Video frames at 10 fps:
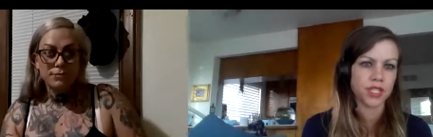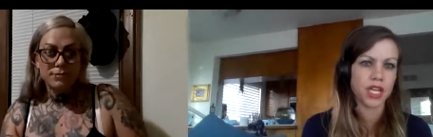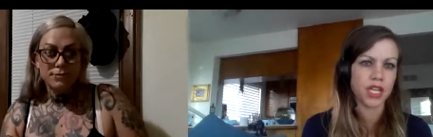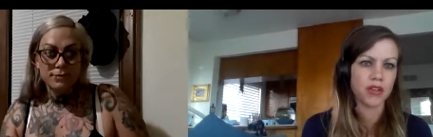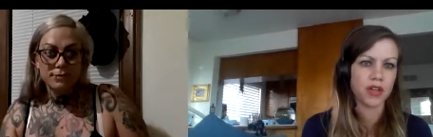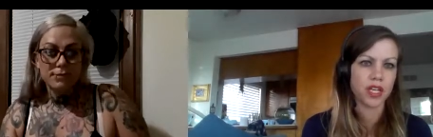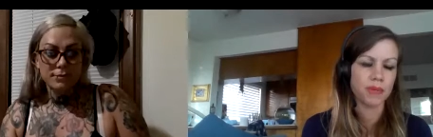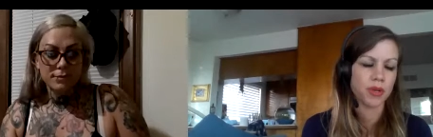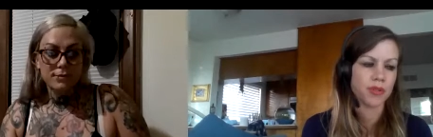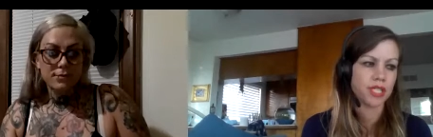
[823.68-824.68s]
Speaker 1: I agree. And
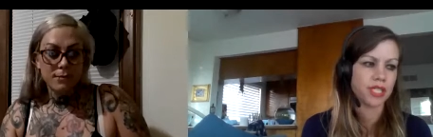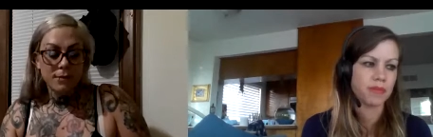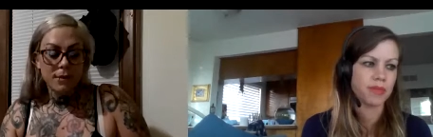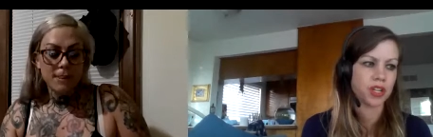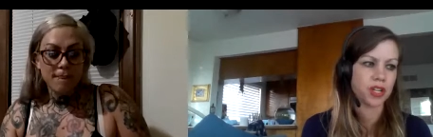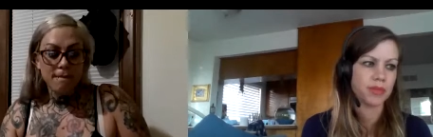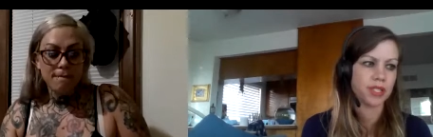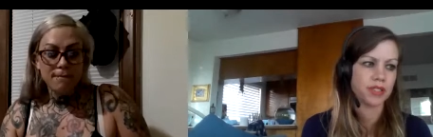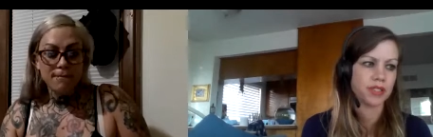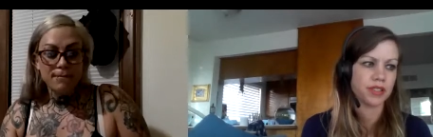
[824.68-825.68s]
most of the time, the jobs
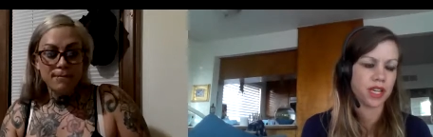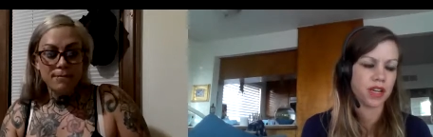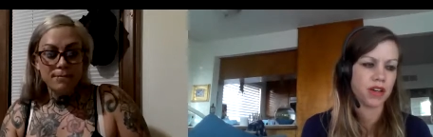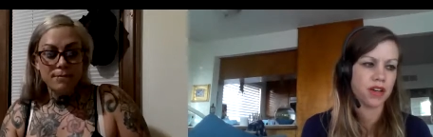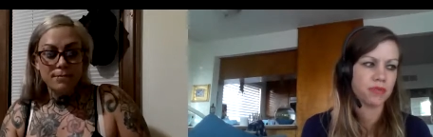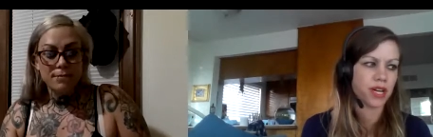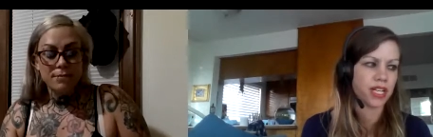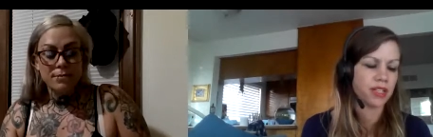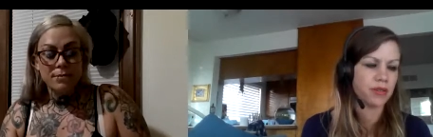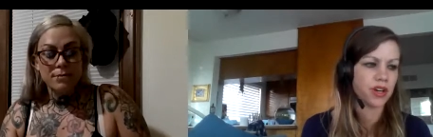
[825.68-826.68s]
that are
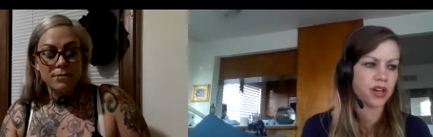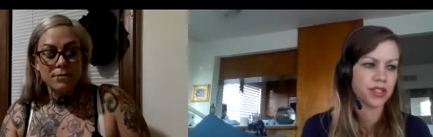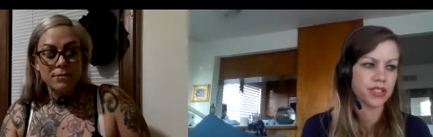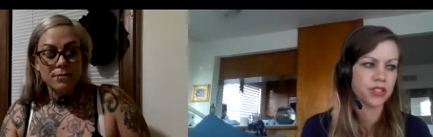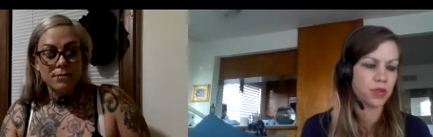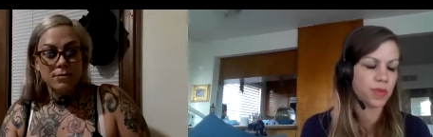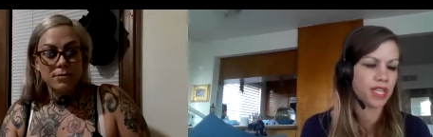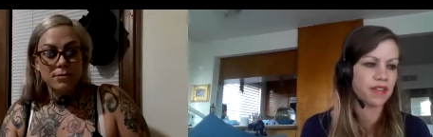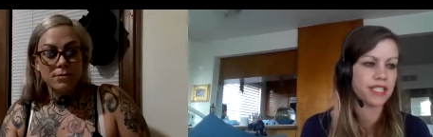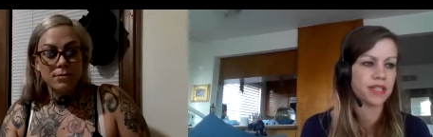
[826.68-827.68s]
running you the hardest, you make
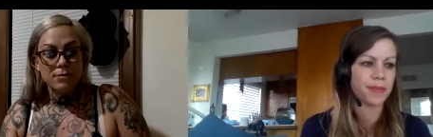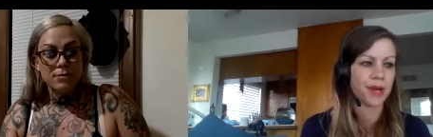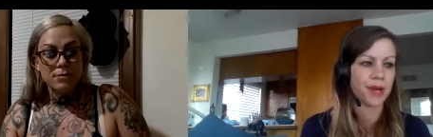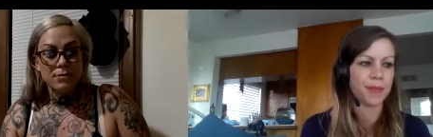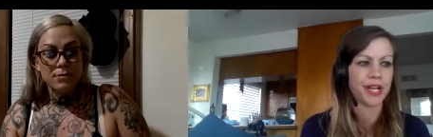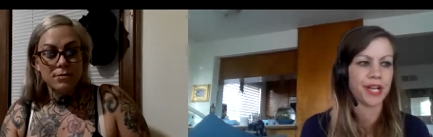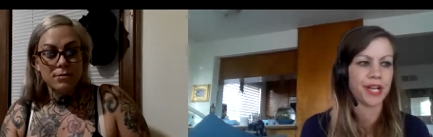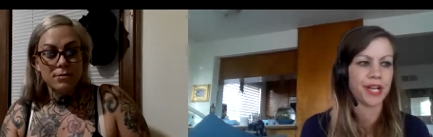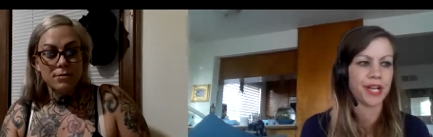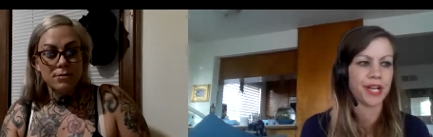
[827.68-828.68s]
the least amount of money.
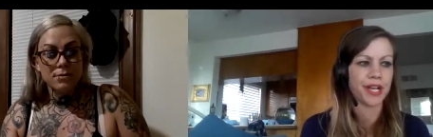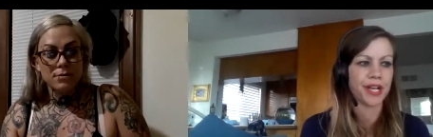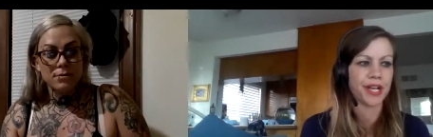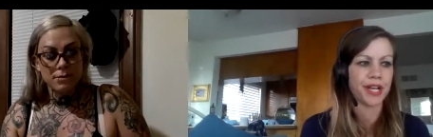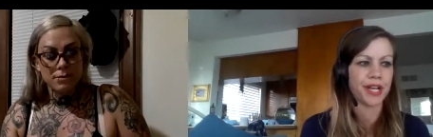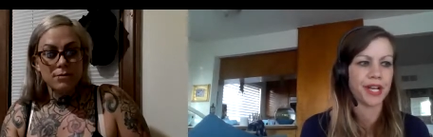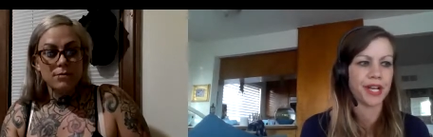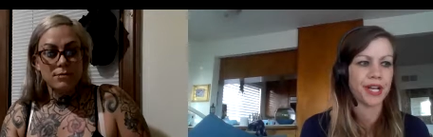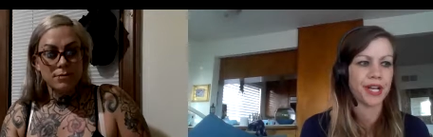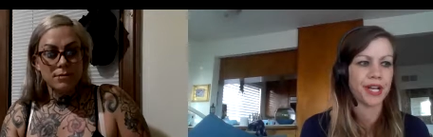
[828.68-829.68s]

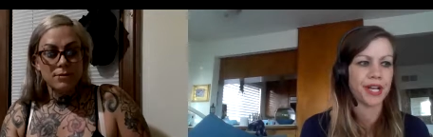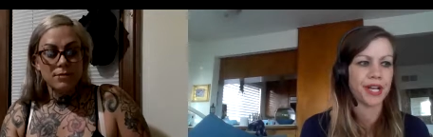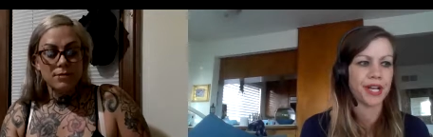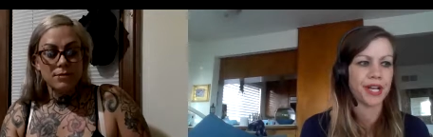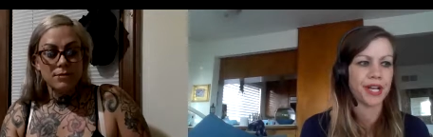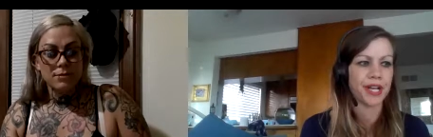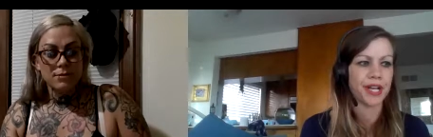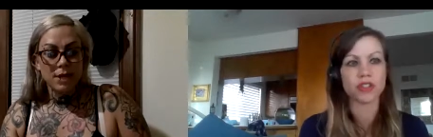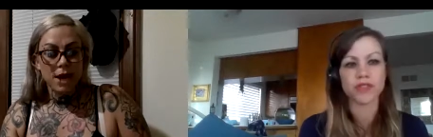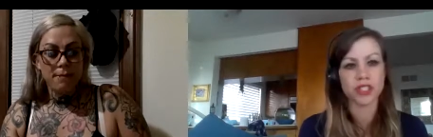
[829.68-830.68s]
Um,
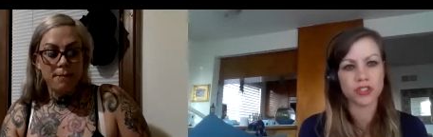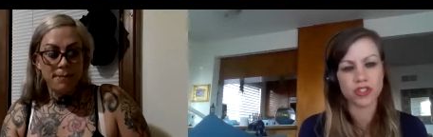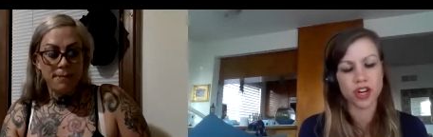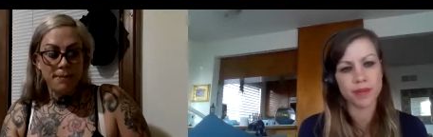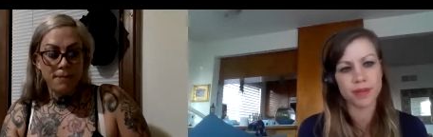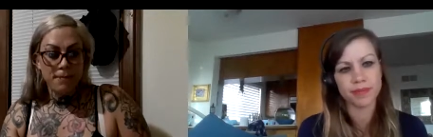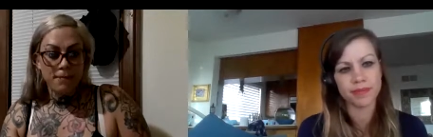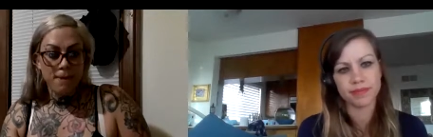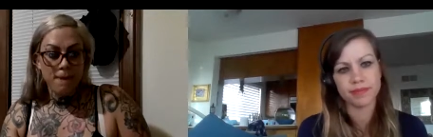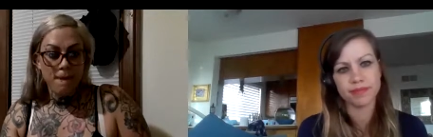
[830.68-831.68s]
yeah. Clearly, service
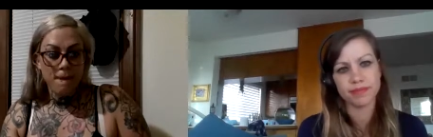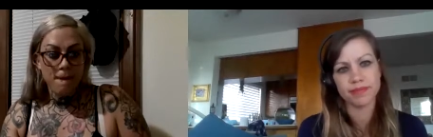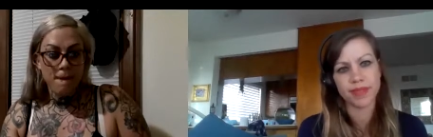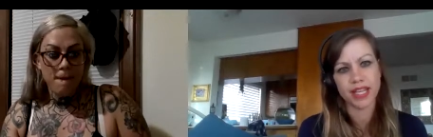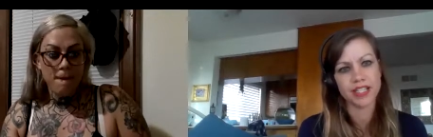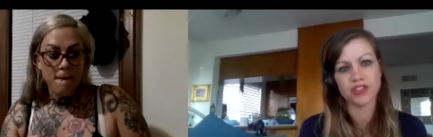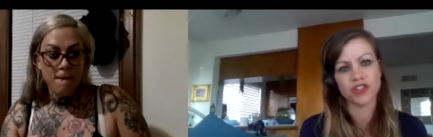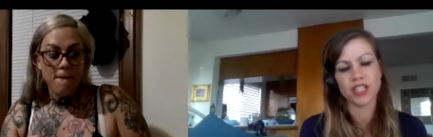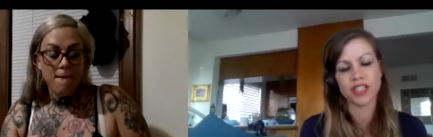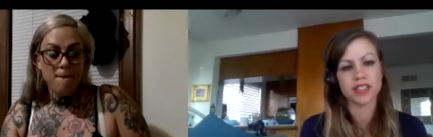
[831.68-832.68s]
job
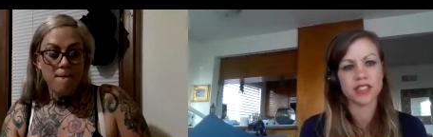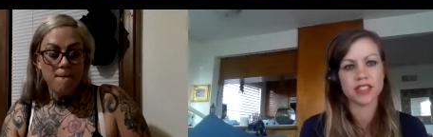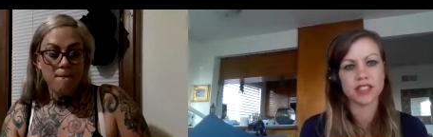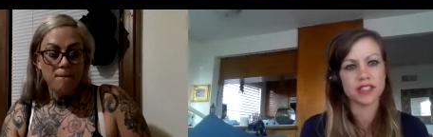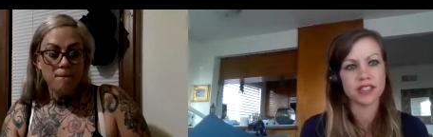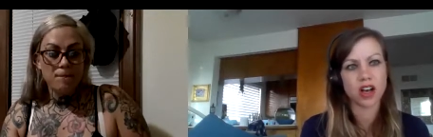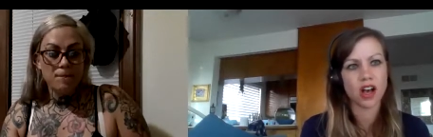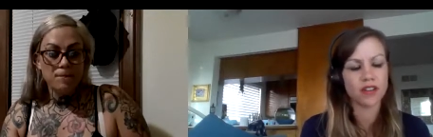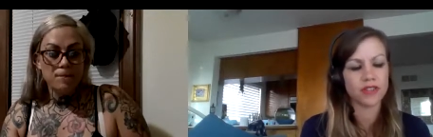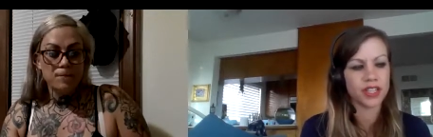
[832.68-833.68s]
industries,
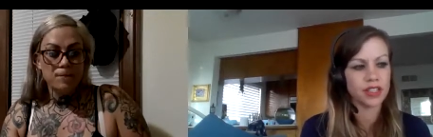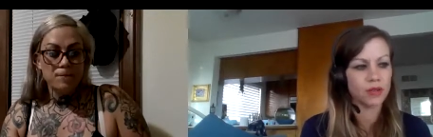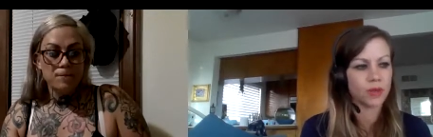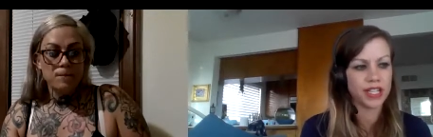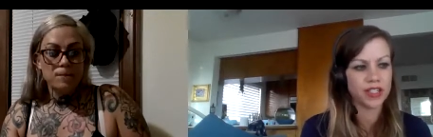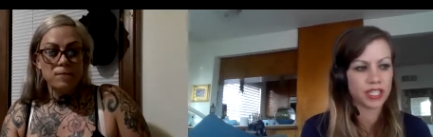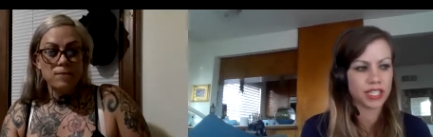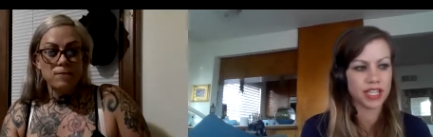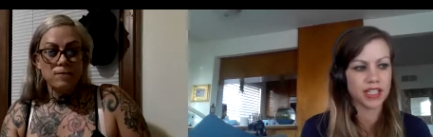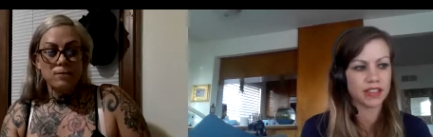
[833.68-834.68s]
coffee,
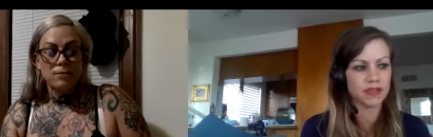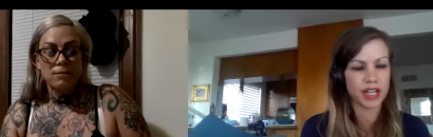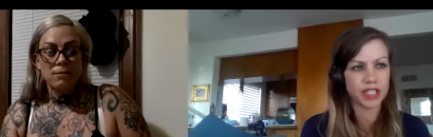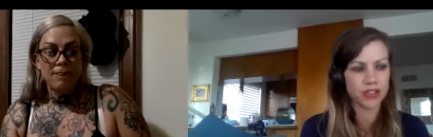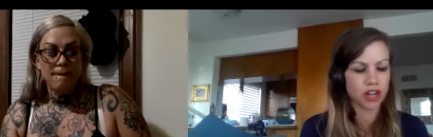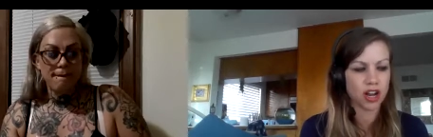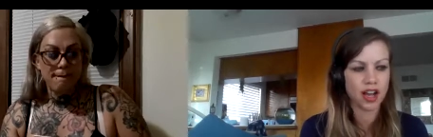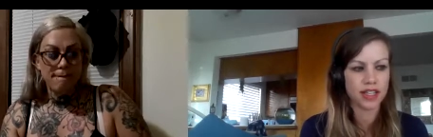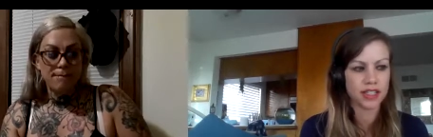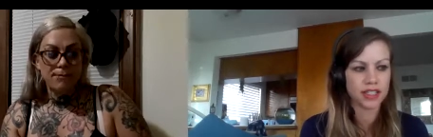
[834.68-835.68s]
waitressing,
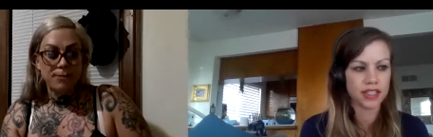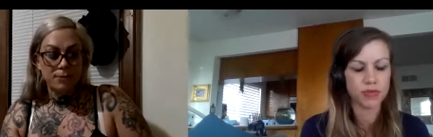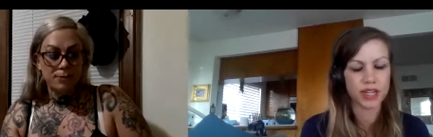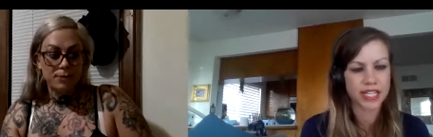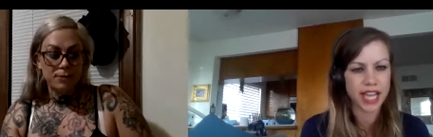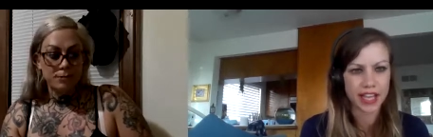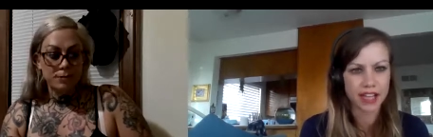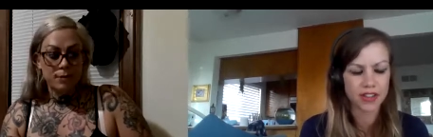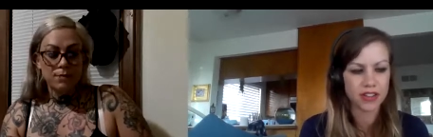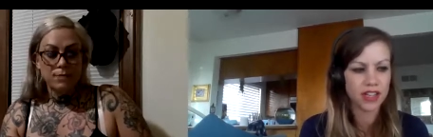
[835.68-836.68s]
restaurant,
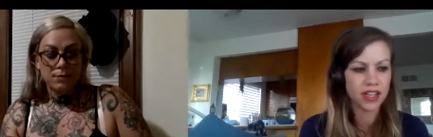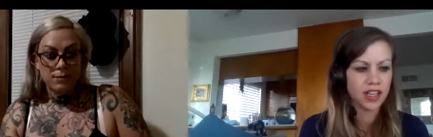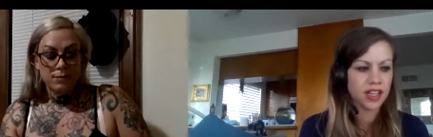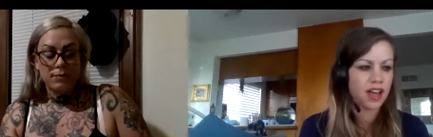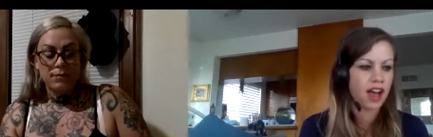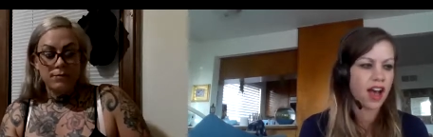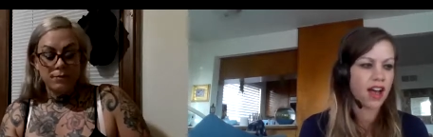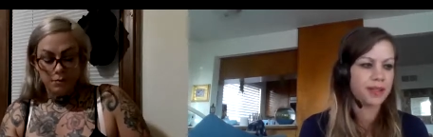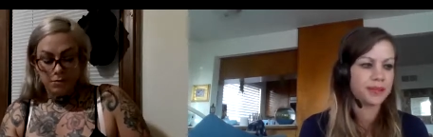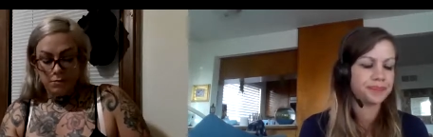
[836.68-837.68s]
retail.
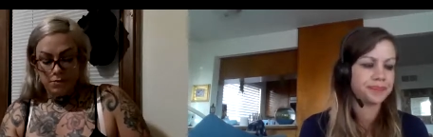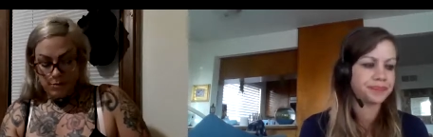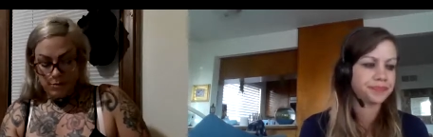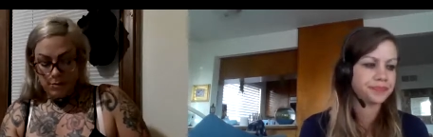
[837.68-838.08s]
Um,